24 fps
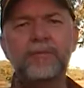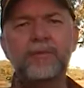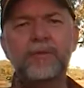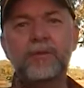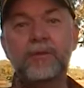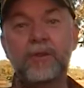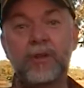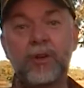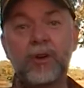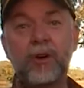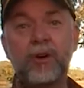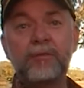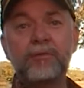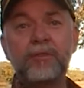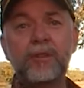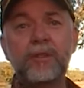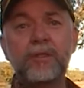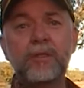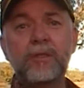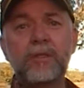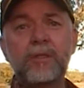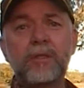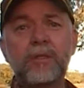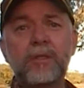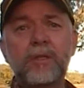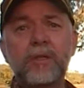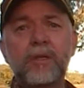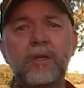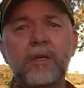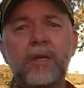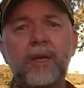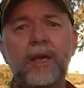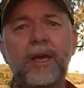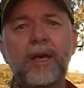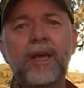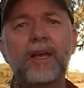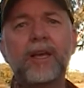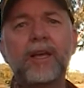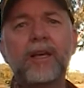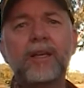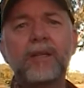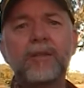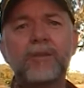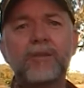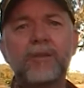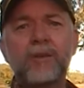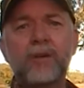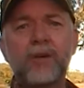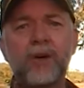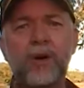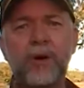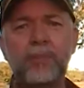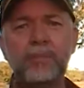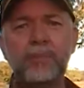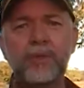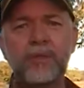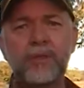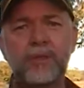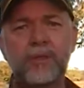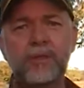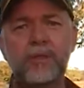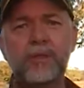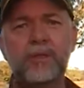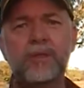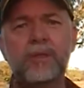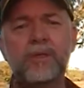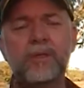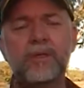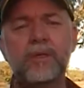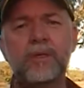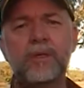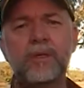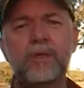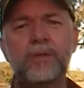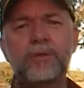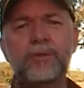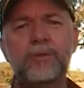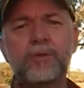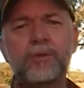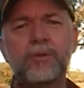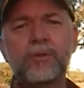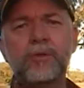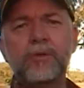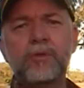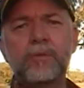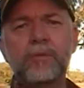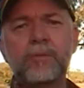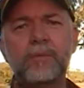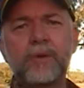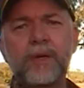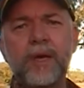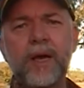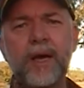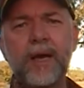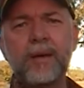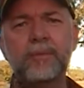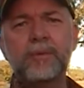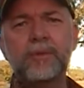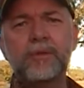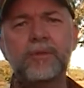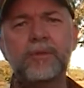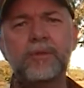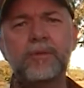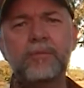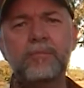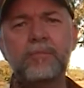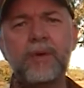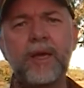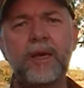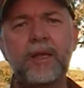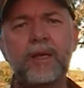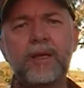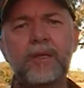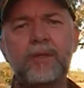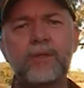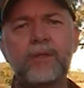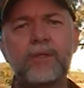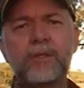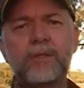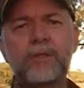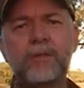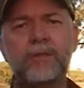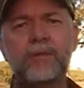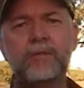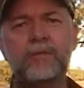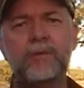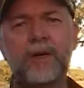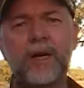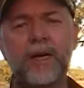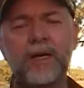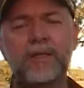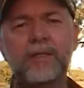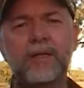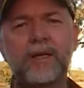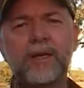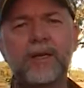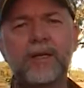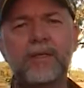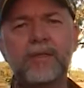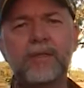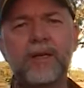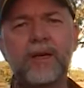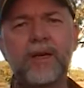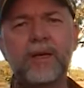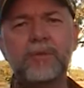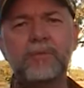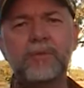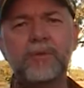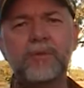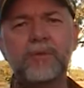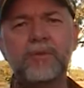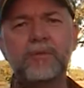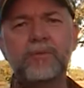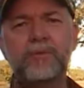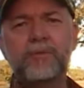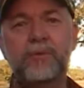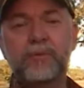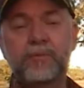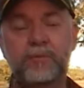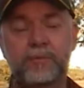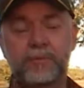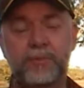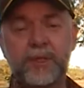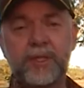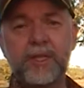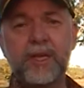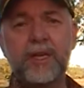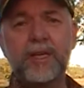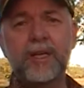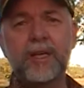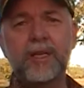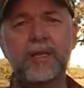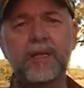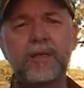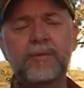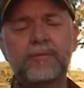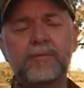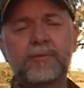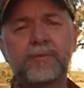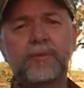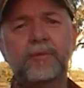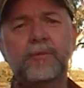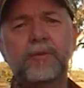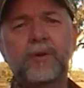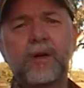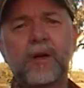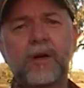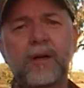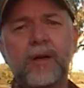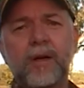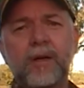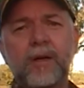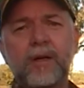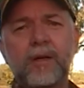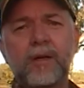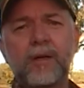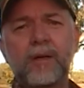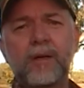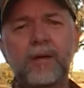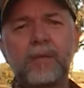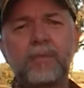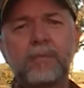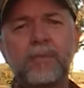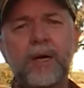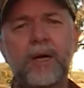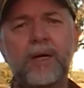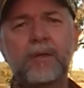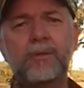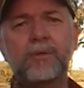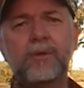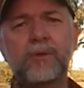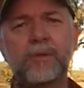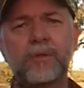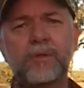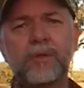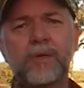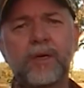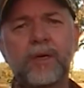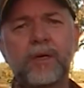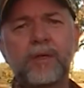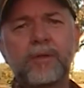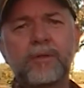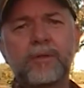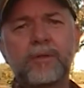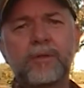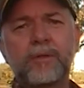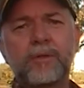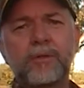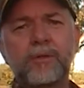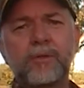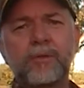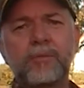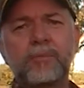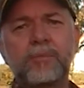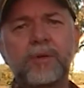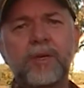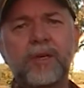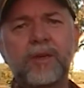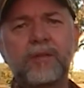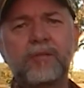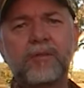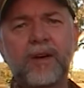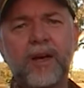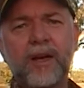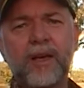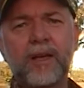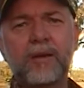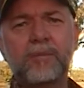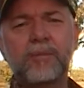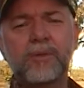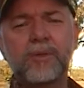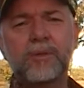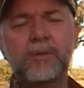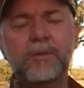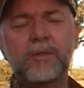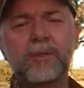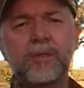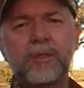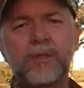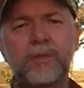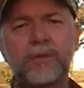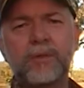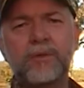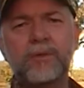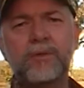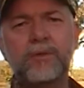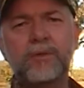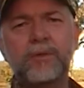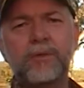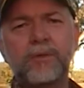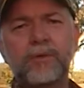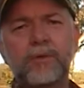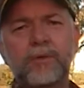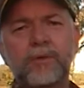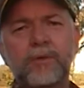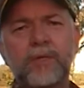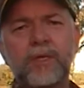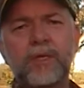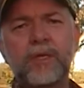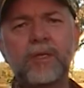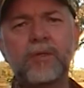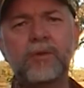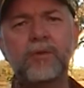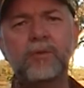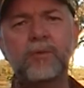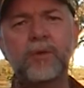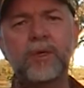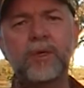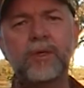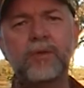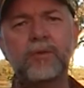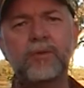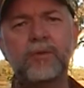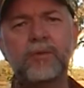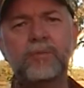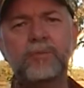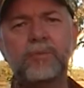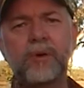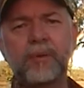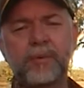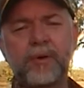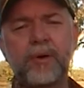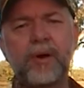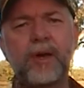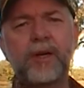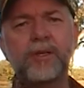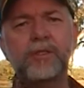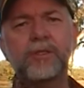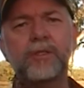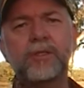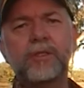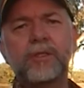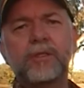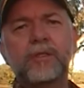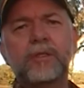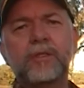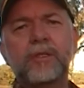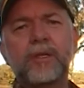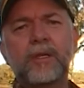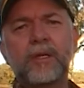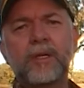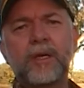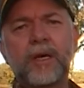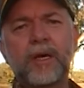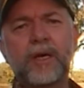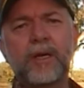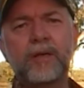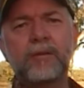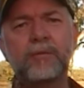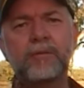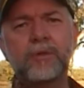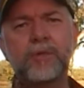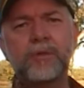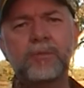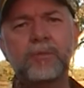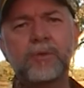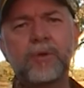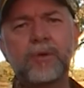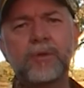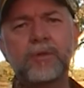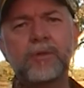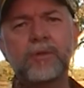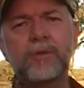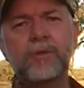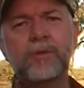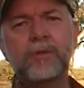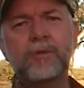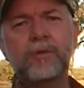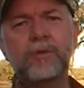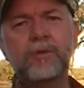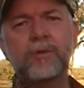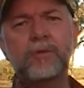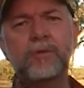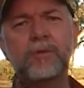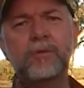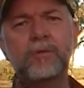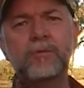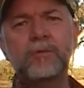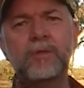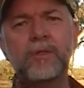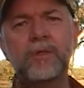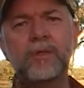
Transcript: the confidence and the competence to be able to manage vast landscapes, particularly for fire, but also to be available to deal with preparation and response to